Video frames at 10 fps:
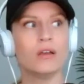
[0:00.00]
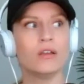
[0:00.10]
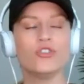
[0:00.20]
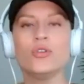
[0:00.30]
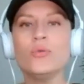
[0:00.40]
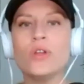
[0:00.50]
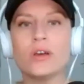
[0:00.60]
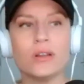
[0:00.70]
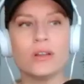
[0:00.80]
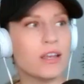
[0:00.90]
You know,
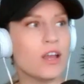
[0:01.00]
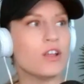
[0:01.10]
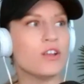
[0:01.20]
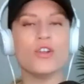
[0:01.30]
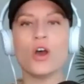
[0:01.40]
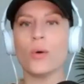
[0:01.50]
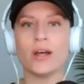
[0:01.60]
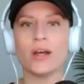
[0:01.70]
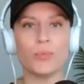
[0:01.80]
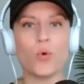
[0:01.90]
like no
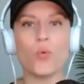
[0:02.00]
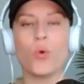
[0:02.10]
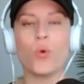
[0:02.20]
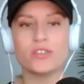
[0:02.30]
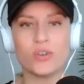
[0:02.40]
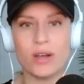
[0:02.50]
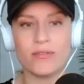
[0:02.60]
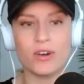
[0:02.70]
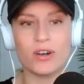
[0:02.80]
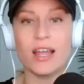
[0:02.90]
help
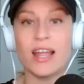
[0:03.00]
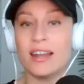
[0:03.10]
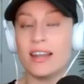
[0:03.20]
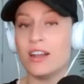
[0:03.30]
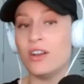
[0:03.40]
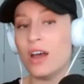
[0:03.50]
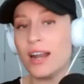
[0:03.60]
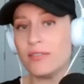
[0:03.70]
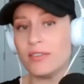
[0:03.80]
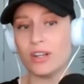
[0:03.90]
whatsoever. And
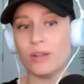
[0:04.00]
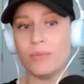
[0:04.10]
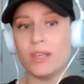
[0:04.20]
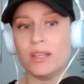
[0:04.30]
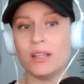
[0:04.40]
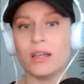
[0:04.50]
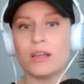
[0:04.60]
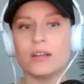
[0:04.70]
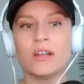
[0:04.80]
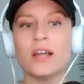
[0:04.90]
not even going to be
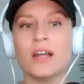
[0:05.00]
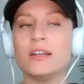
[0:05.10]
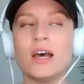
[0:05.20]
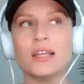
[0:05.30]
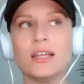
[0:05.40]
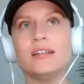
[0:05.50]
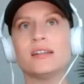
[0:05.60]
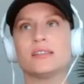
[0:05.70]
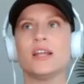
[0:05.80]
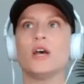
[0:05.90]
like, not like he
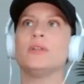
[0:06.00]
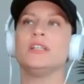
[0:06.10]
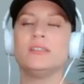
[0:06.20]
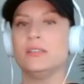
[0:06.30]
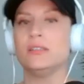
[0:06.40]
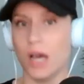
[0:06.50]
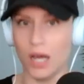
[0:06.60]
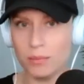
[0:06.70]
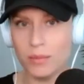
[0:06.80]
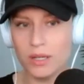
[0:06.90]
doesn't help and he's
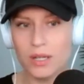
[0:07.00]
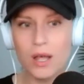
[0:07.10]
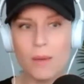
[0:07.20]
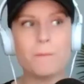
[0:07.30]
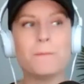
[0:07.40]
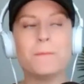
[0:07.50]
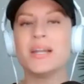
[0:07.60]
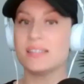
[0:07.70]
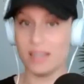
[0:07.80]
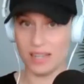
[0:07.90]
dumb, but
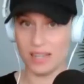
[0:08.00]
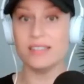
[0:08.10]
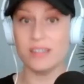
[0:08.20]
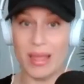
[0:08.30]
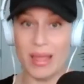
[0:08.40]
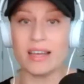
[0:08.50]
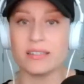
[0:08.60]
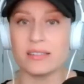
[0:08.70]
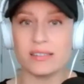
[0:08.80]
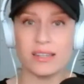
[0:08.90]
he's
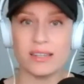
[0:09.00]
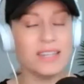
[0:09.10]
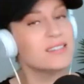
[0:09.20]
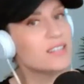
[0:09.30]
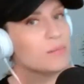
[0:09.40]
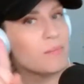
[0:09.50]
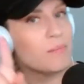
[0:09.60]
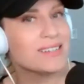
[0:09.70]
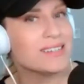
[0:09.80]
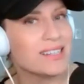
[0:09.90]

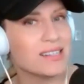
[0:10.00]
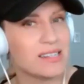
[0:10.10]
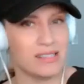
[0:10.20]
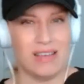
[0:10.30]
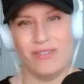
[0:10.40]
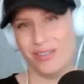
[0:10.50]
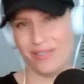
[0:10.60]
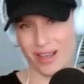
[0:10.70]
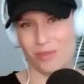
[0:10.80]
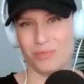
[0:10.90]
demanding this level of
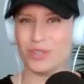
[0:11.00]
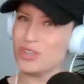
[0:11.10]
help.